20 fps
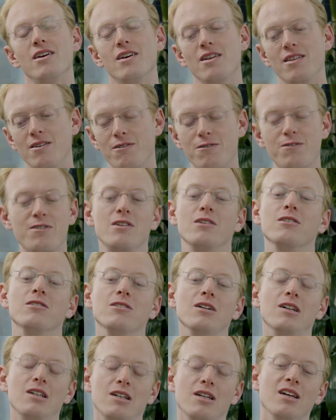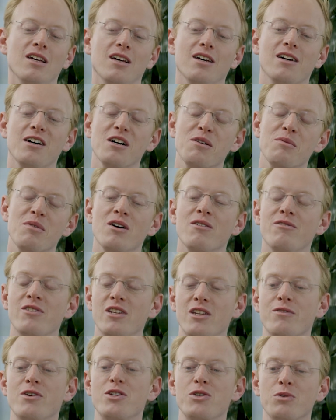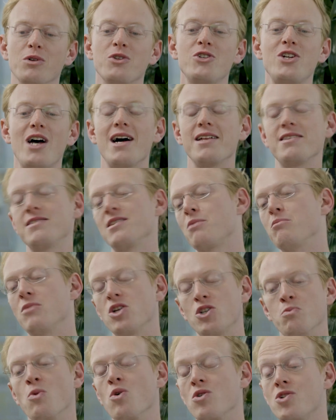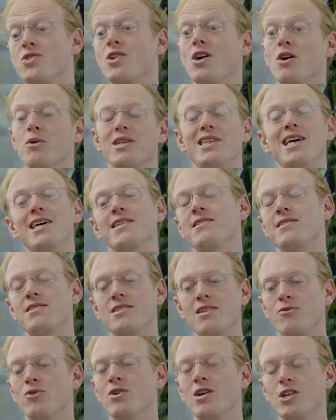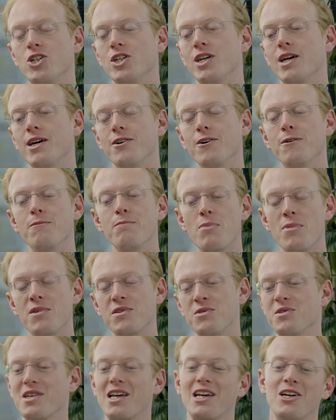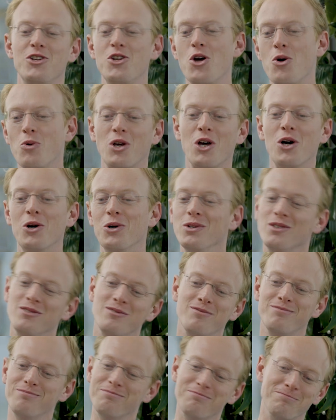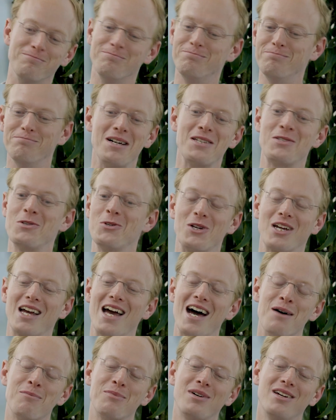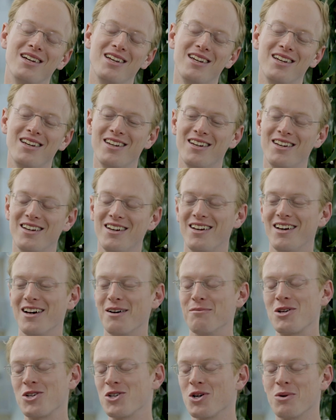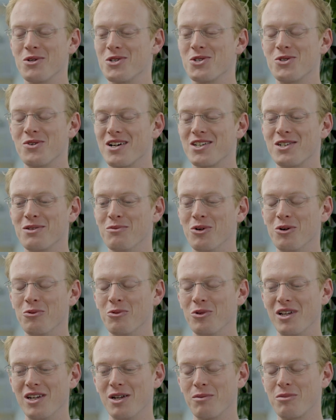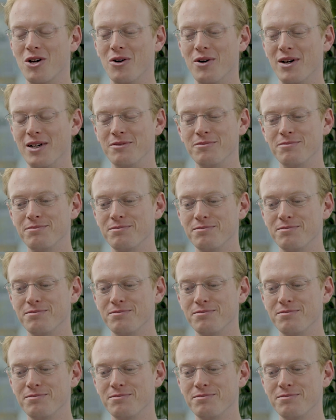the feel of individual chats, like much more so, and that's its differentiator. It's like a no-code messaging app. I'm not sure which direction we'll end up going.